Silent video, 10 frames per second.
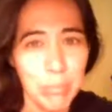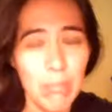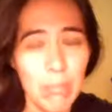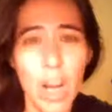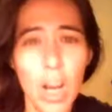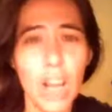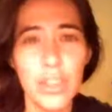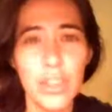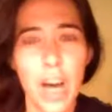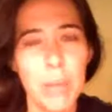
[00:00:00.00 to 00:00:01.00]
on your
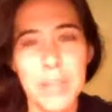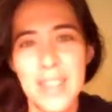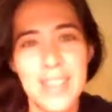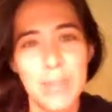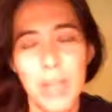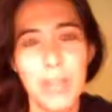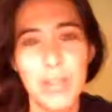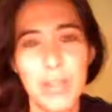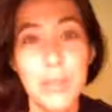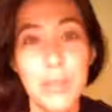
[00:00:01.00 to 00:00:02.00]
hobbies, whatever you
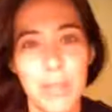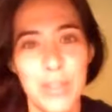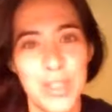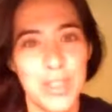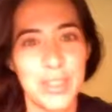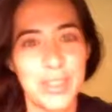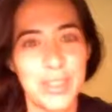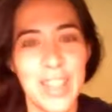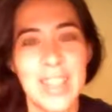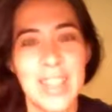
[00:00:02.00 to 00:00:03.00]
love to do, right?
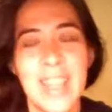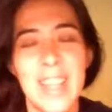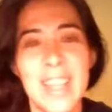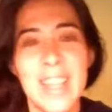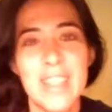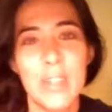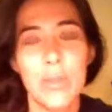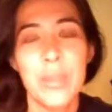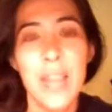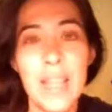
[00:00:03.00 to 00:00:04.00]
So
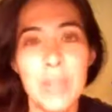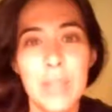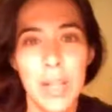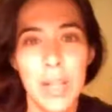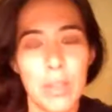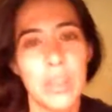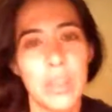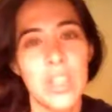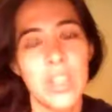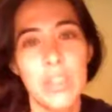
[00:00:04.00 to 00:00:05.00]
that's my goal, is just
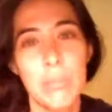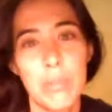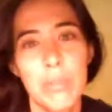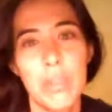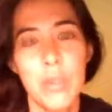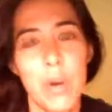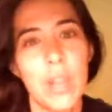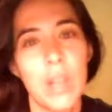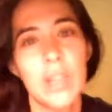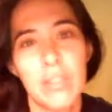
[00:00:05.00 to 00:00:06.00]
to improve the quality
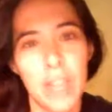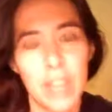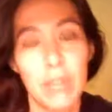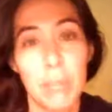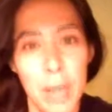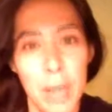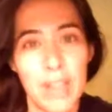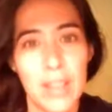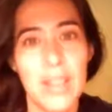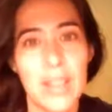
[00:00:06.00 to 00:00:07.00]
of life of parents.
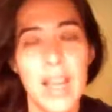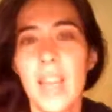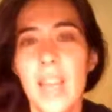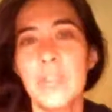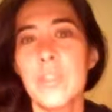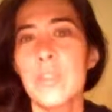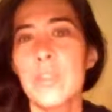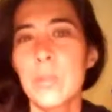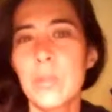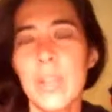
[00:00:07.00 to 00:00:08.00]
And
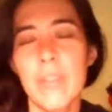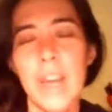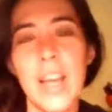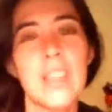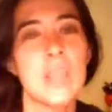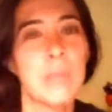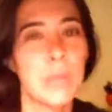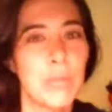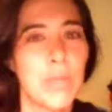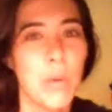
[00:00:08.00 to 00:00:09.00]
if I improve the
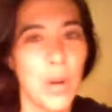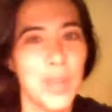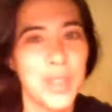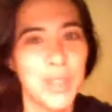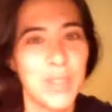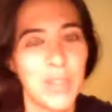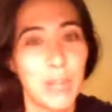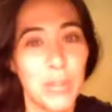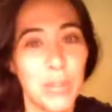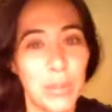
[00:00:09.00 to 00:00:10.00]
quality of life of
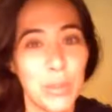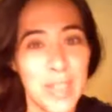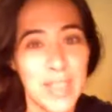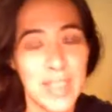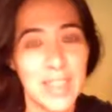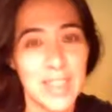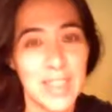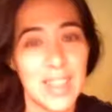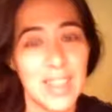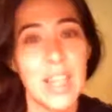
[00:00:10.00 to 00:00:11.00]
you listening to this,
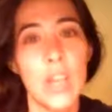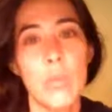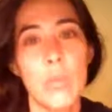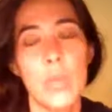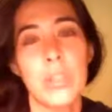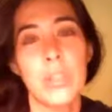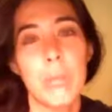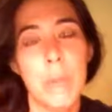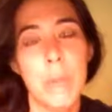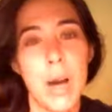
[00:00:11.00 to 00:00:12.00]
whether you're a
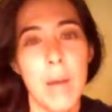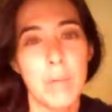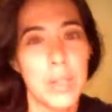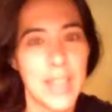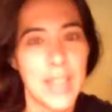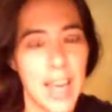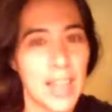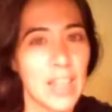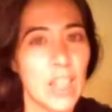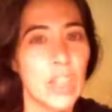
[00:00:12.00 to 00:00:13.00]
mom or a dad
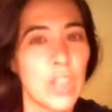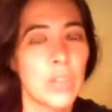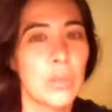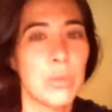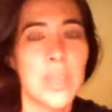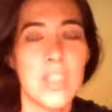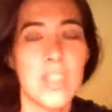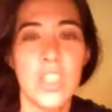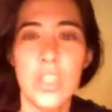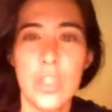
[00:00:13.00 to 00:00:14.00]
who is just
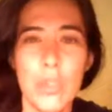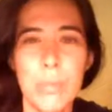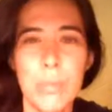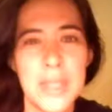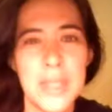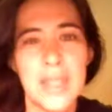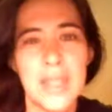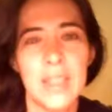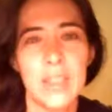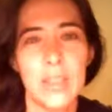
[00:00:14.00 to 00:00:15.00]
so busy,
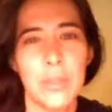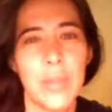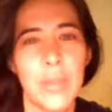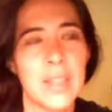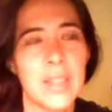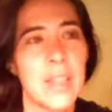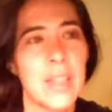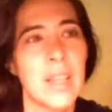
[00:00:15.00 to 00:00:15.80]
and you